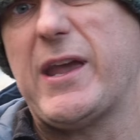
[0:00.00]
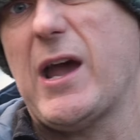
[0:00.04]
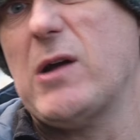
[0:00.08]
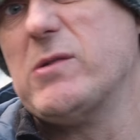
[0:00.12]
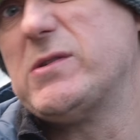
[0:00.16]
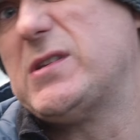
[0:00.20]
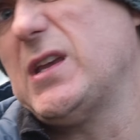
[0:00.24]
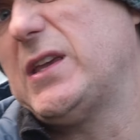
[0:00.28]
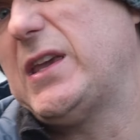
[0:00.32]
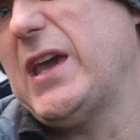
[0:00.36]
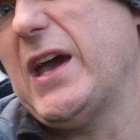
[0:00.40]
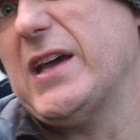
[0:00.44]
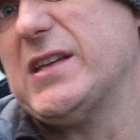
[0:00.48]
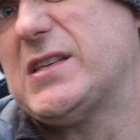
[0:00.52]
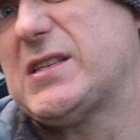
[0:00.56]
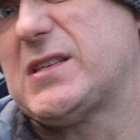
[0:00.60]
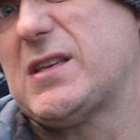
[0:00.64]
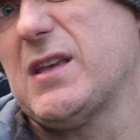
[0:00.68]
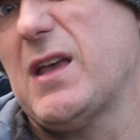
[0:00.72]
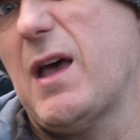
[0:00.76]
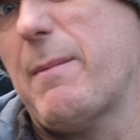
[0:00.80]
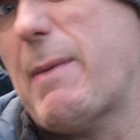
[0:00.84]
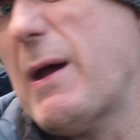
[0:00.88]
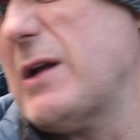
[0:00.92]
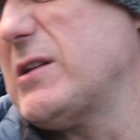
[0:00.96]
going to
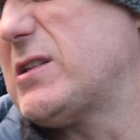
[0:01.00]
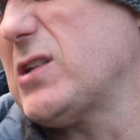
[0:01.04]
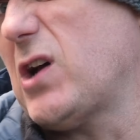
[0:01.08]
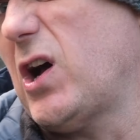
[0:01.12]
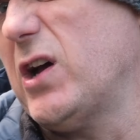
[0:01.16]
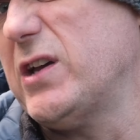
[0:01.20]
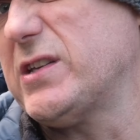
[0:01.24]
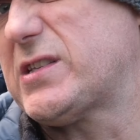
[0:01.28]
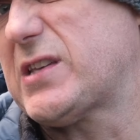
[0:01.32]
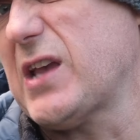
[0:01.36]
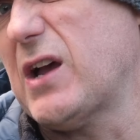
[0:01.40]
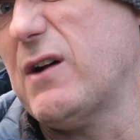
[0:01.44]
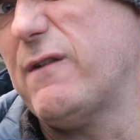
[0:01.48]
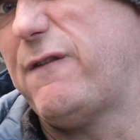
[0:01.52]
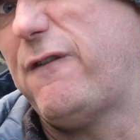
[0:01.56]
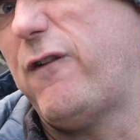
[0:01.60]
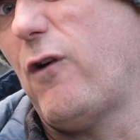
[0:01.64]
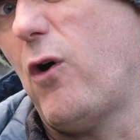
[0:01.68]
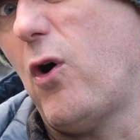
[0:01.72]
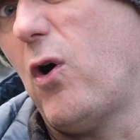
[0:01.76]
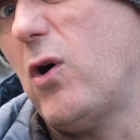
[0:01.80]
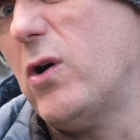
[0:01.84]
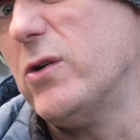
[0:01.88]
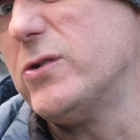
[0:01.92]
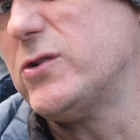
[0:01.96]
guess about ISO
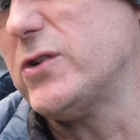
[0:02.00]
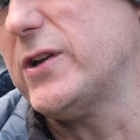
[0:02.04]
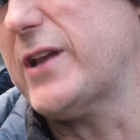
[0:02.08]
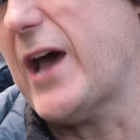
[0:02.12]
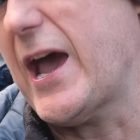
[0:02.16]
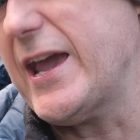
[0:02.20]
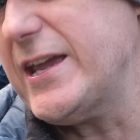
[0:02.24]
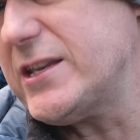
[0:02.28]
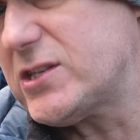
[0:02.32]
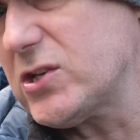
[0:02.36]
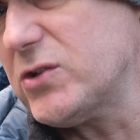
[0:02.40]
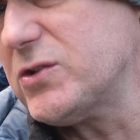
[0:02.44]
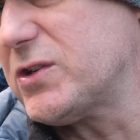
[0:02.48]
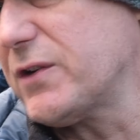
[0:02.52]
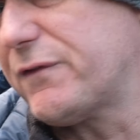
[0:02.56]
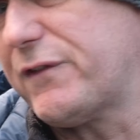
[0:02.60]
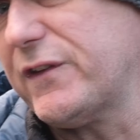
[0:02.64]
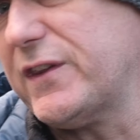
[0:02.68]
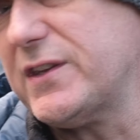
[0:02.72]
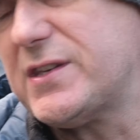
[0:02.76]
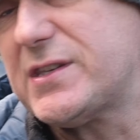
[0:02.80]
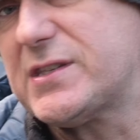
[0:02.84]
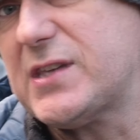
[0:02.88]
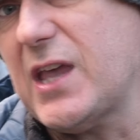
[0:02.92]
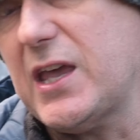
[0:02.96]
400, 800 for
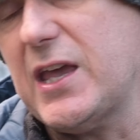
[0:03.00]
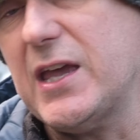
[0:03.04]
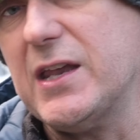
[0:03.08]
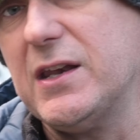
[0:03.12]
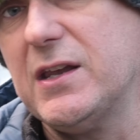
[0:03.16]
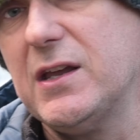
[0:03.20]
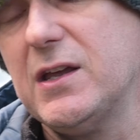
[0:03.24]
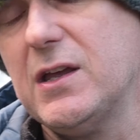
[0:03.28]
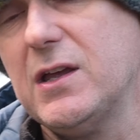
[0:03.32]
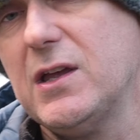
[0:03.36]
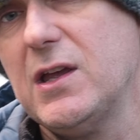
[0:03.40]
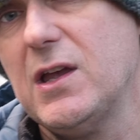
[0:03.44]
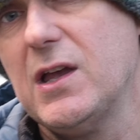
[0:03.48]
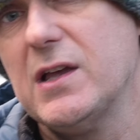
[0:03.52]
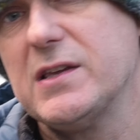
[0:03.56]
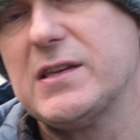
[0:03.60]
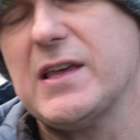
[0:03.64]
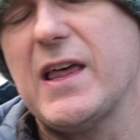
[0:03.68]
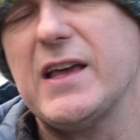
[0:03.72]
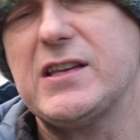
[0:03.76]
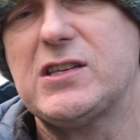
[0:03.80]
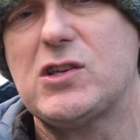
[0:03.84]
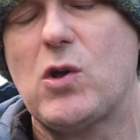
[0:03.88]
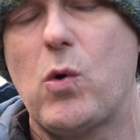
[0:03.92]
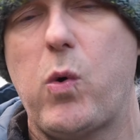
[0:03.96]
this scene.
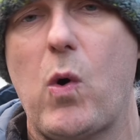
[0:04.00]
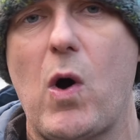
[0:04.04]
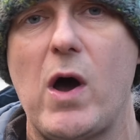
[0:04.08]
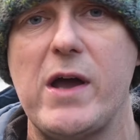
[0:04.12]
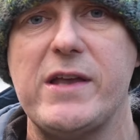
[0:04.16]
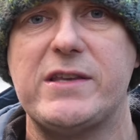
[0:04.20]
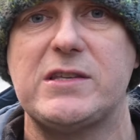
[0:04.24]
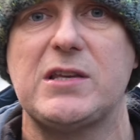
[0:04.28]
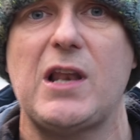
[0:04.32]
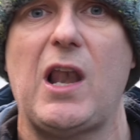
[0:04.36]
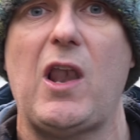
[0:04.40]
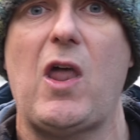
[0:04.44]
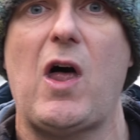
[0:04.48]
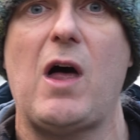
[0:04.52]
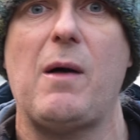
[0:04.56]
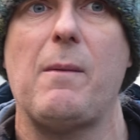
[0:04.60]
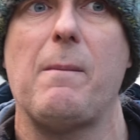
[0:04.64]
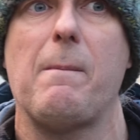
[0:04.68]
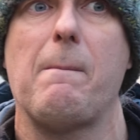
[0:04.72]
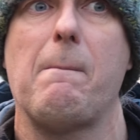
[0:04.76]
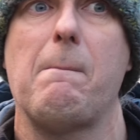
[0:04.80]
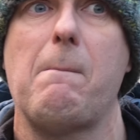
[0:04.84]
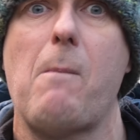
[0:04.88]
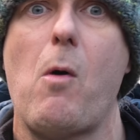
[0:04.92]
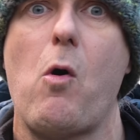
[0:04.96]
So that's quite a lot
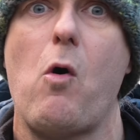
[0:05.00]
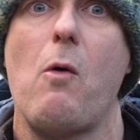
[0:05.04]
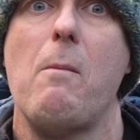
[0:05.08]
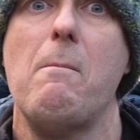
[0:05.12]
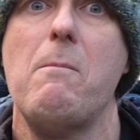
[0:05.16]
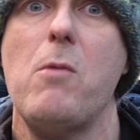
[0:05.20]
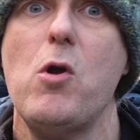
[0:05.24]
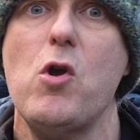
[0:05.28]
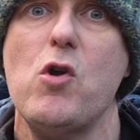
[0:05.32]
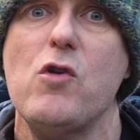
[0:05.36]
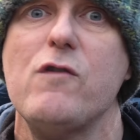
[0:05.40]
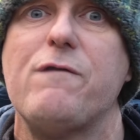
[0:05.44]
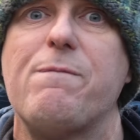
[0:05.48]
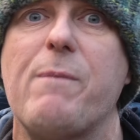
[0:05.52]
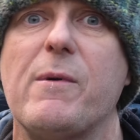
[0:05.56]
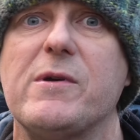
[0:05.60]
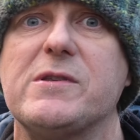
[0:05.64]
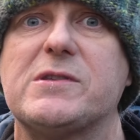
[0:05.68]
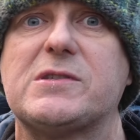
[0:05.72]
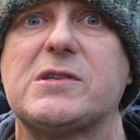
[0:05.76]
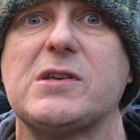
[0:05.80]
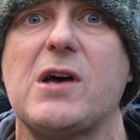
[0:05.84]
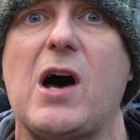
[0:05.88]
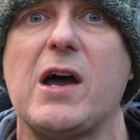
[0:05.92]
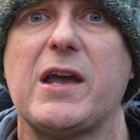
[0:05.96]
more
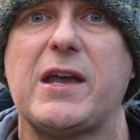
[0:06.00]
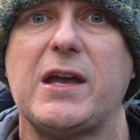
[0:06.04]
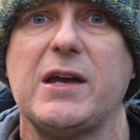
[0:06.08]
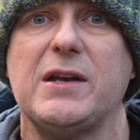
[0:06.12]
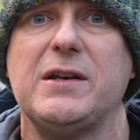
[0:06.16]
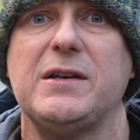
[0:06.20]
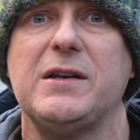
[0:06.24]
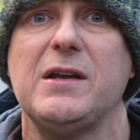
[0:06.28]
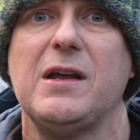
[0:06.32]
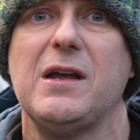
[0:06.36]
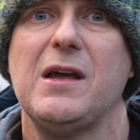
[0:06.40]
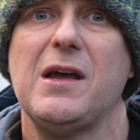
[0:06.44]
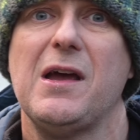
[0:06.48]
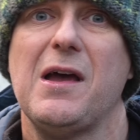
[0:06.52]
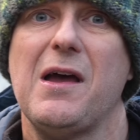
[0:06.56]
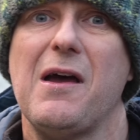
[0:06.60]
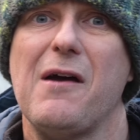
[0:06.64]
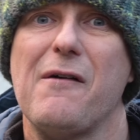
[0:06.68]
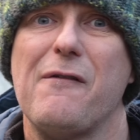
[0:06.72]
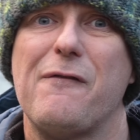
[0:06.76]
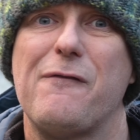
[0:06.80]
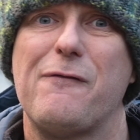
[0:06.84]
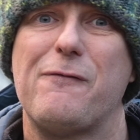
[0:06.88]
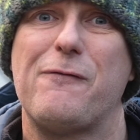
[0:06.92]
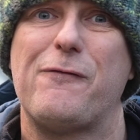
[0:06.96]
movement I can
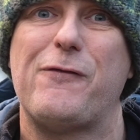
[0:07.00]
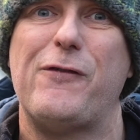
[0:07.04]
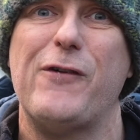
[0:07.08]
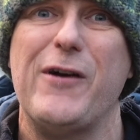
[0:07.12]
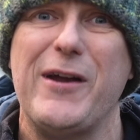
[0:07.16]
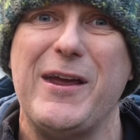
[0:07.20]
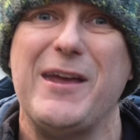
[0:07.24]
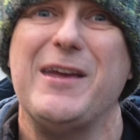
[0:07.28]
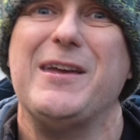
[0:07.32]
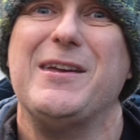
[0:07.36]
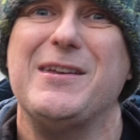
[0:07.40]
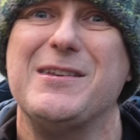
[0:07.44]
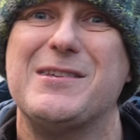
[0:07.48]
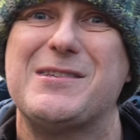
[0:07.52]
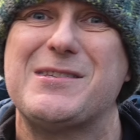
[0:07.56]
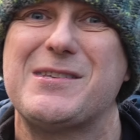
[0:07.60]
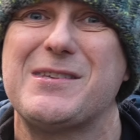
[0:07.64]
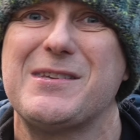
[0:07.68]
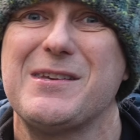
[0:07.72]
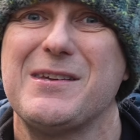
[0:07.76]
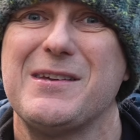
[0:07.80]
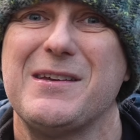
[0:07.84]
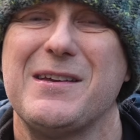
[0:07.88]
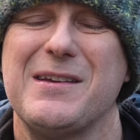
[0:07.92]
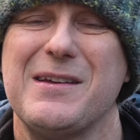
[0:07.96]

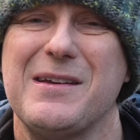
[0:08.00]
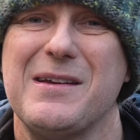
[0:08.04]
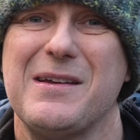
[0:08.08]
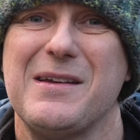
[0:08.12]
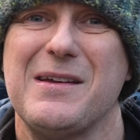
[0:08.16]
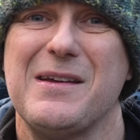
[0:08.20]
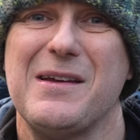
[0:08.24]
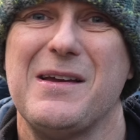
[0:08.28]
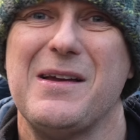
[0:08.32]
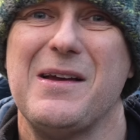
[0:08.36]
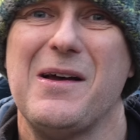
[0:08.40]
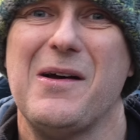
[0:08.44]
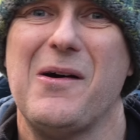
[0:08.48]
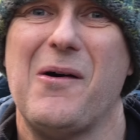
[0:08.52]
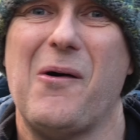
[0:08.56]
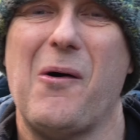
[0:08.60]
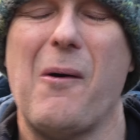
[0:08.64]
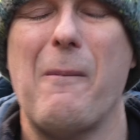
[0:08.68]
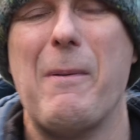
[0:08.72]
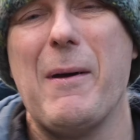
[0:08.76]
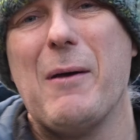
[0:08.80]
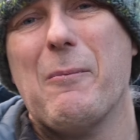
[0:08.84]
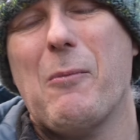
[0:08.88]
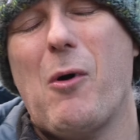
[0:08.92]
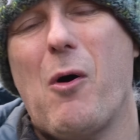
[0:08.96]
freeze,
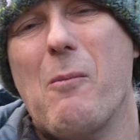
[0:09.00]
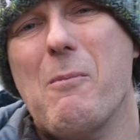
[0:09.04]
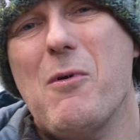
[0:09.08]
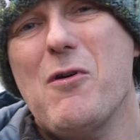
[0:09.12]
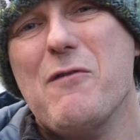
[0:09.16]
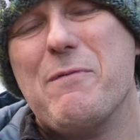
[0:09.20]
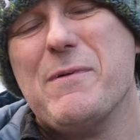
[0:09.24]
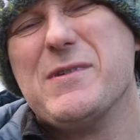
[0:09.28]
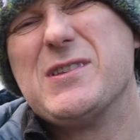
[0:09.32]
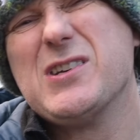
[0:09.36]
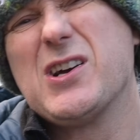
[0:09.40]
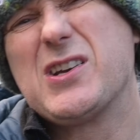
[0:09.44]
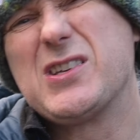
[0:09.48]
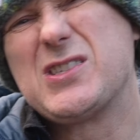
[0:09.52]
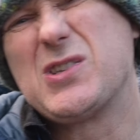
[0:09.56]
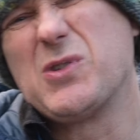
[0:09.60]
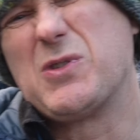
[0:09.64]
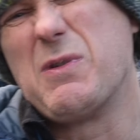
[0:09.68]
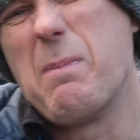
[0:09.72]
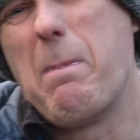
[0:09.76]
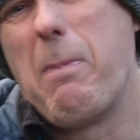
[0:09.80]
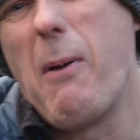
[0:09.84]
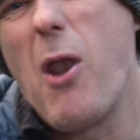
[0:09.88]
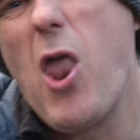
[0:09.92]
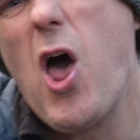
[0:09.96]
or a bit more movement I can
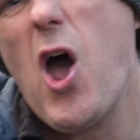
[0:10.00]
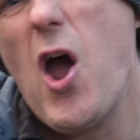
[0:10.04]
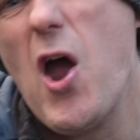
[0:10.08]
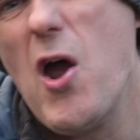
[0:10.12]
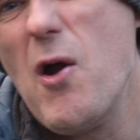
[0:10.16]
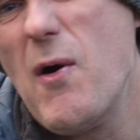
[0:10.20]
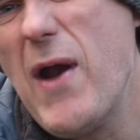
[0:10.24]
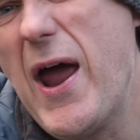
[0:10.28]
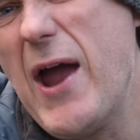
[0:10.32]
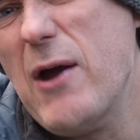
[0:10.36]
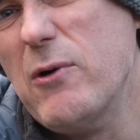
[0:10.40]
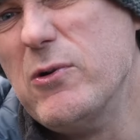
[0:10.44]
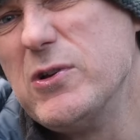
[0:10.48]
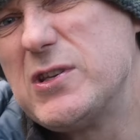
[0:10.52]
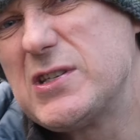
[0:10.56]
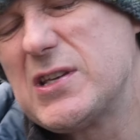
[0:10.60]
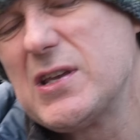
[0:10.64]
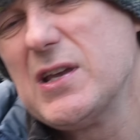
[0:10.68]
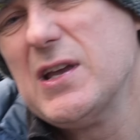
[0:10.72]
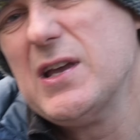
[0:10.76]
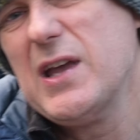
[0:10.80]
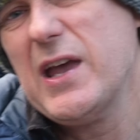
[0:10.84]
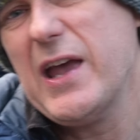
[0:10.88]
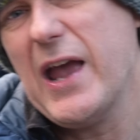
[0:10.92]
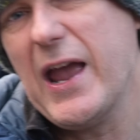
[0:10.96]
sort of blur out
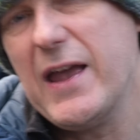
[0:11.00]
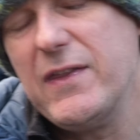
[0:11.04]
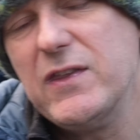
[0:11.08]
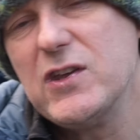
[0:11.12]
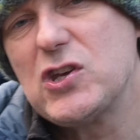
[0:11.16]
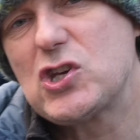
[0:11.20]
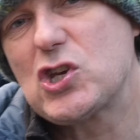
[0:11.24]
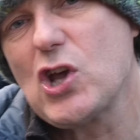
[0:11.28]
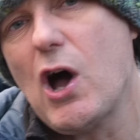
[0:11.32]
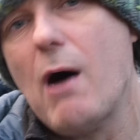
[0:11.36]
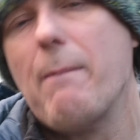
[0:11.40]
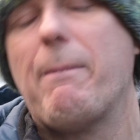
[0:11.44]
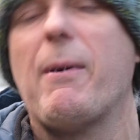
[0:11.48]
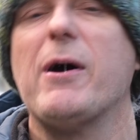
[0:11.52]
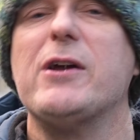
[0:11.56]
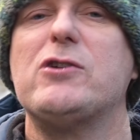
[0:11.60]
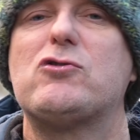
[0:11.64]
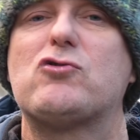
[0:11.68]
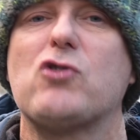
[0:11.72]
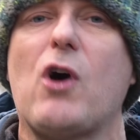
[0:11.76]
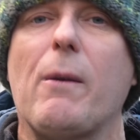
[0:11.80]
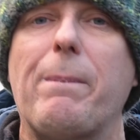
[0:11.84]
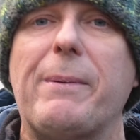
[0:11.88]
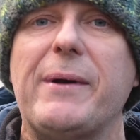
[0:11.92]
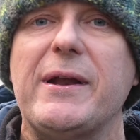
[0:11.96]
in the shot by
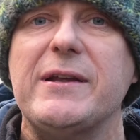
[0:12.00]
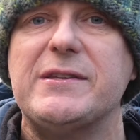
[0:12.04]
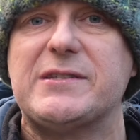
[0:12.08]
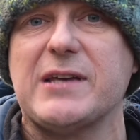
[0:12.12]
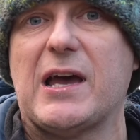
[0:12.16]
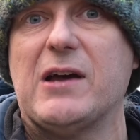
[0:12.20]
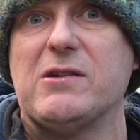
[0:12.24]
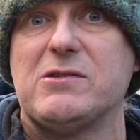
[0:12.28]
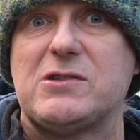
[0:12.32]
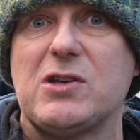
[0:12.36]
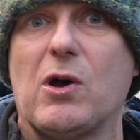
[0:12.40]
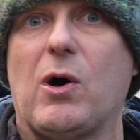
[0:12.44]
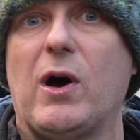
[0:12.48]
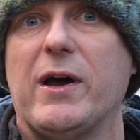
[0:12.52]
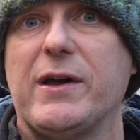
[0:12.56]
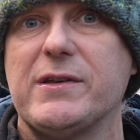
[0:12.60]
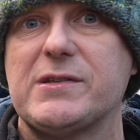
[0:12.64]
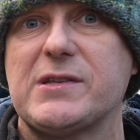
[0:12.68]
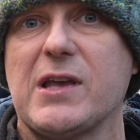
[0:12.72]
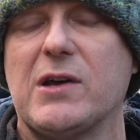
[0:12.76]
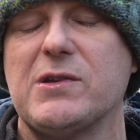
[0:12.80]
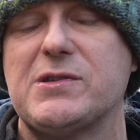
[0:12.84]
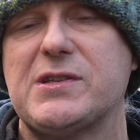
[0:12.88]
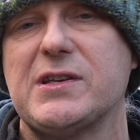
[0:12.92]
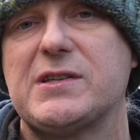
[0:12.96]
dropping it down to
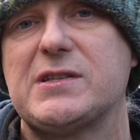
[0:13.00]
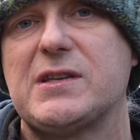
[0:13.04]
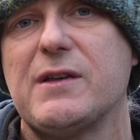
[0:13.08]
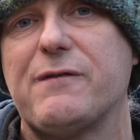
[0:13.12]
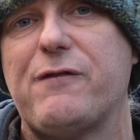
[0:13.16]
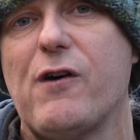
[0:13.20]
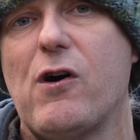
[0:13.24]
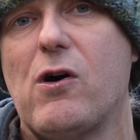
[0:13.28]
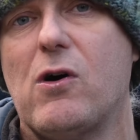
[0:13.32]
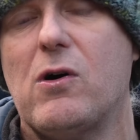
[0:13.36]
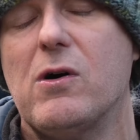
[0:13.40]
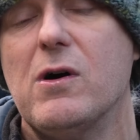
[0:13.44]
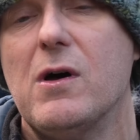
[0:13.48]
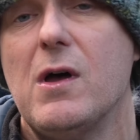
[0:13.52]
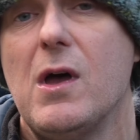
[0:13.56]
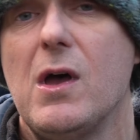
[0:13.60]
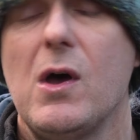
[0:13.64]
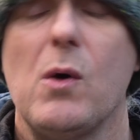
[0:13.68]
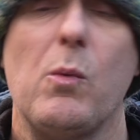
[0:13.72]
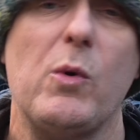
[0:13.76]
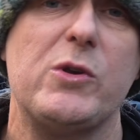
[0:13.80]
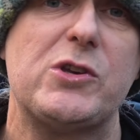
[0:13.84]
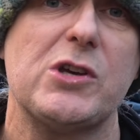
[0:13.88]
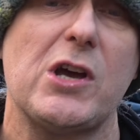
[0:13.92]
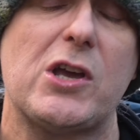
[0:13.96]
ISO 64,
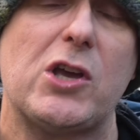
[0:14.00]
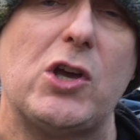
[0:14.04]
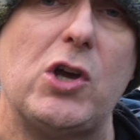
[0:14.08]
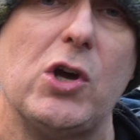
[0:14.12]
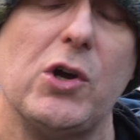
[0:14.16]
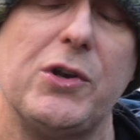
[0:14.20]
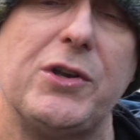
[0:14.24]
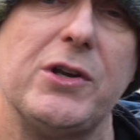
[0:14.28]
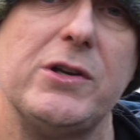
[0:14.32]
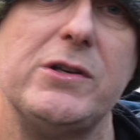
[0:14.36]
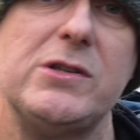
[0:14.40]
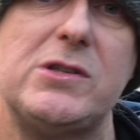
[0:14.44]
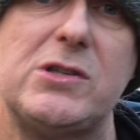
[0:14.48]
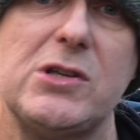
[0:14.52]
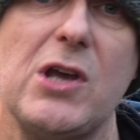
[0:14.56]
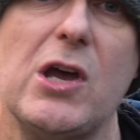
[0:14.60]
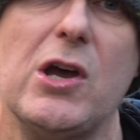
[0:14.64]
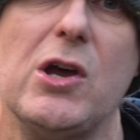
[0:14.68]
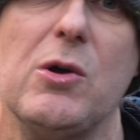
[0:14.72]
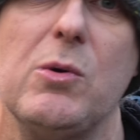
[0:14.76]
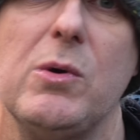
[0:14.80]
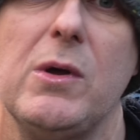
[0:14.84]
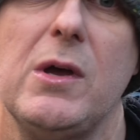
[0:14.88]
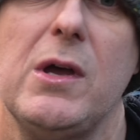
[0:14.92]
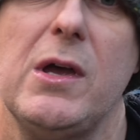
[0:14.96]
which I couldn't
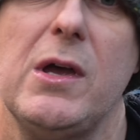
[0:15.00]
do